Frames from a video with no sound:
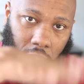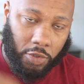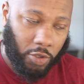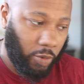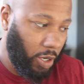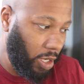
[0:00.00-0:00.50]

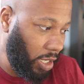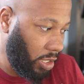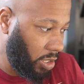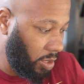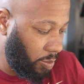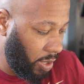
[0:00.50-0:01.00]
to where it
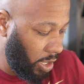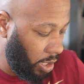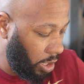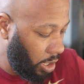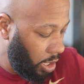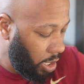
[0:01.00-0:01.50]
needs to be.
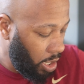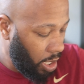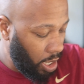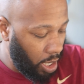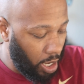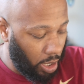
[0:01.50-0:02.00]

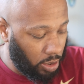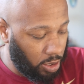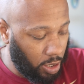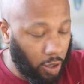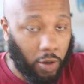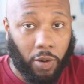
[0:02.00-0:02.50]
And
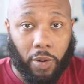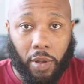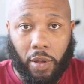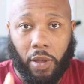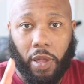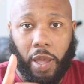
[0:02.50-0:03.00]

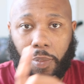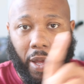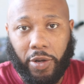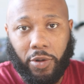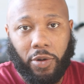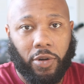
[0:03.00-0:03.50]
so, and
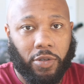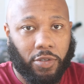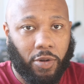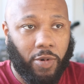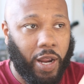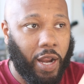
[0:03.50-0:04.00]
my daughters
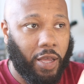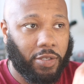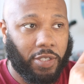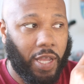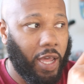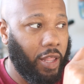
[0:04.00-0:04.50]
are right
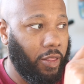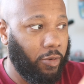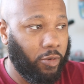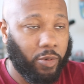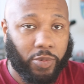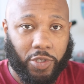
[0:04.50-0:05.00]
outside the
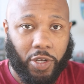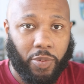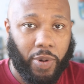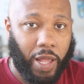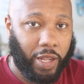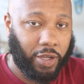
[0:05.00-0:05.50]
room, so you're
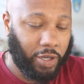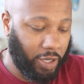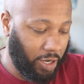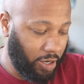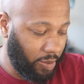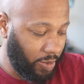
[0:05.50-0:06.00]
probably gonna
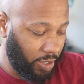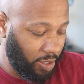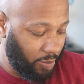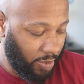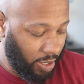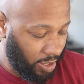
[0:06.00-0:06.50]
hear them a
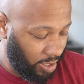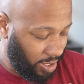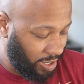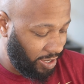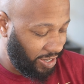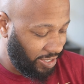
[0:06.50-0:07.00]
little bit
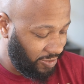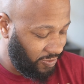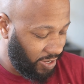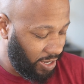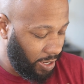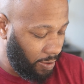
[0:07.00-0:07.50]
in this
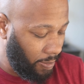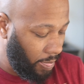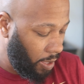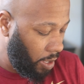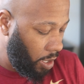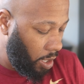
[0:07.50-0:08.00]
video.
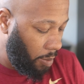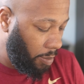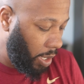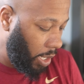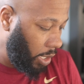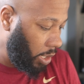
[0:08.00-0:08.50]

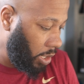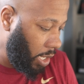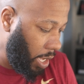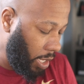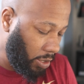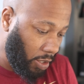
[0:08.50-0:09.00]
But
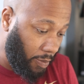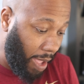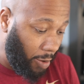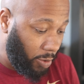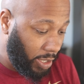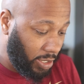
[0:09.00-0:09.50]
yeah, so
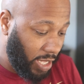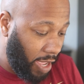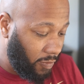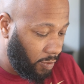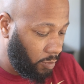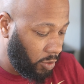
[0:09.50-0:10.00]
my week
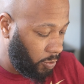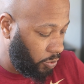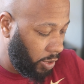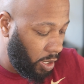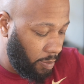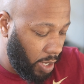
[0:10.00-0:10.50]
7 was
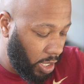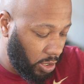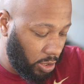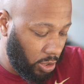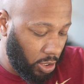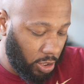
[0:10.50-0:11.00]
pretty
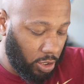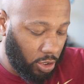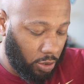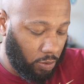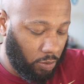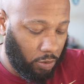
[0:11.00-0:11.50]
much
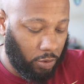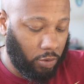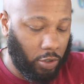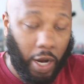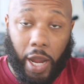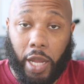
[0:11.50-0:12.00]
just
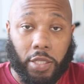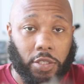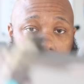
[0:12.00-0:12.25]
trying